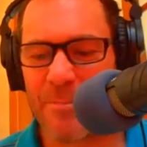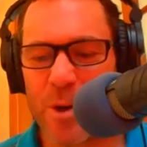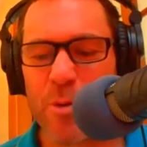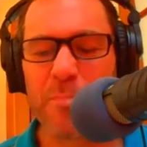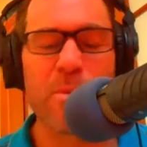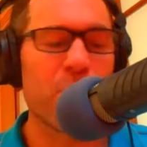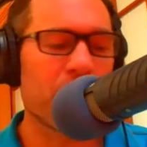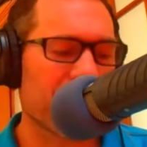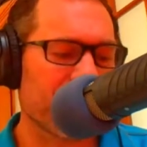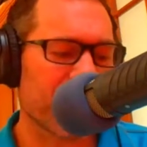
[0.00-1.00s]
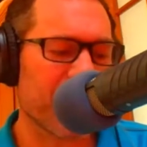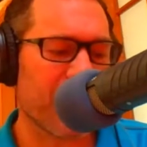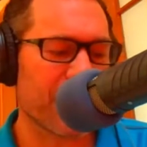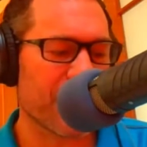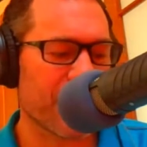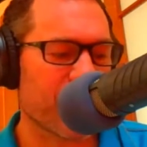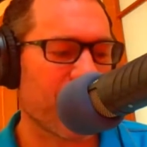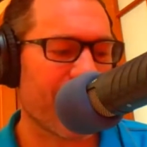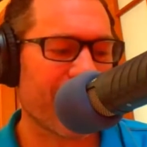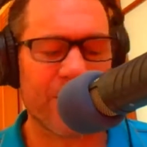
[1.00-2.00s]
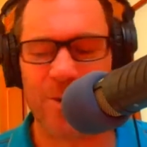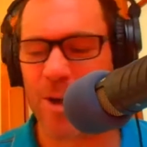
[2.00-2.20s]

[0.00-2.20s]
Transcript: who immerse themselves in a triathlon